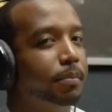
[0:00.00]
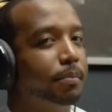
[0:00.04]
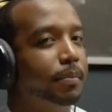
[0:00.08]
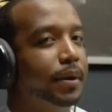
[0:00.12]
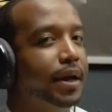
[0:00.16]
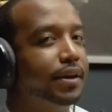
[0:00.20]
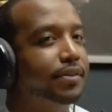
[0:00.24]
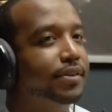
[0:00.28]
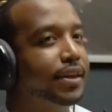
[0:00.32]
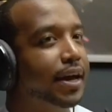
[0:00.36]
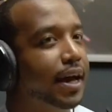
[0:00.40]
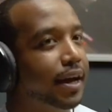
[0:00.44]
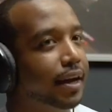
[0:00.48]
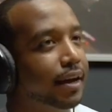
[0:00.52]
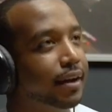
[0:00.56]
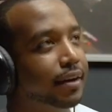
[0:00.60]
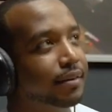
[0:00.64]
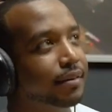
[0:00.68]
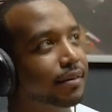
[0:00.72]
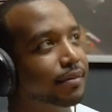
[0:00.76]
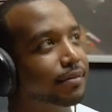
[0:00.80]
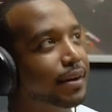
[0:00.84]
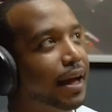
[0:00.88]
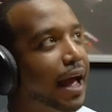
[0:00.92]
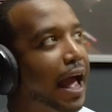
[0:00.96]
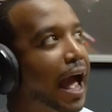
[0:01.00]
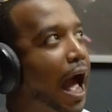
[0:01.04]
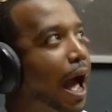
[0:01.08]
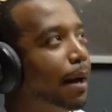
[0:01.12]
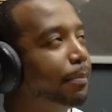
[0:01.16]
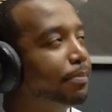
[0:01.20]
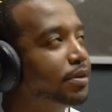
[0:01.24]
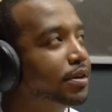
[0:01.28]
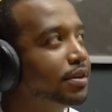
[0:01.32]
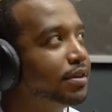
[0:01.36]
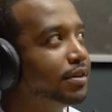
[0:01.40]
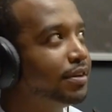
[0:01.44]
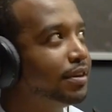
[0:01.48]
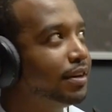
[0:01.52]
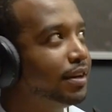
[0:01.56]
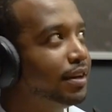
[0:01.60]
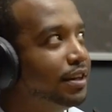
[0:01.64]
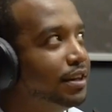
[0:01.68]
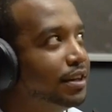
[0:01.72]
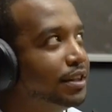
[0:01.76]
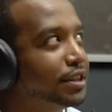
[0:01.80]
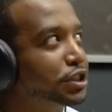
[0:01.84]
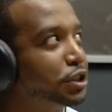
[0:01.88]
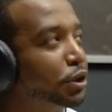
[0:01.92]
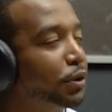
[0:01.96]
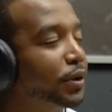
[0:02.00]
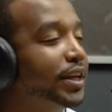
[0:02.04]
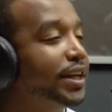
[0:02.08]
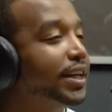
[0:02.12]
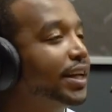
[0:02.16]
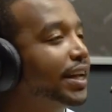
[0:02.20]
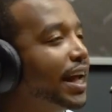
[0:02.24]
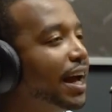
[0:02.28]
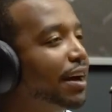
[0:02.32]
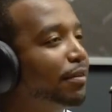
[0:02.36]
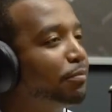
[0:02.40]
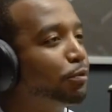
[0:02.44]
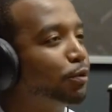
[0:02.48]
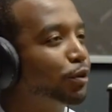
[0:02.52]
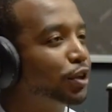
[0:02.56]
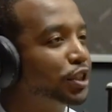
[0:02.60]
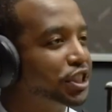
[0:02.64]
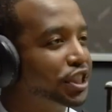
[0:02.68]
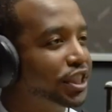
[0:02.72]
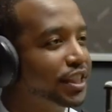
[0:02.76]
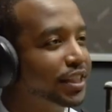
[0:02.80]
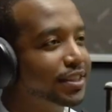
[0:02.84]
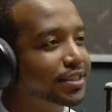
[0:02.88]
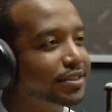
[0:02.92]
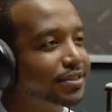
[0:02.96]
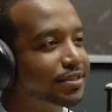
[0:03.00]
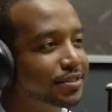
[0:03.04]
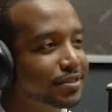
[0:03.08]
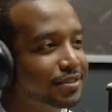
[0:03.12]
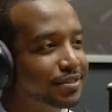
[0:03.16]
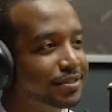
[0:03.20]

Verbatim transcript: made that happen so he could have more chicks?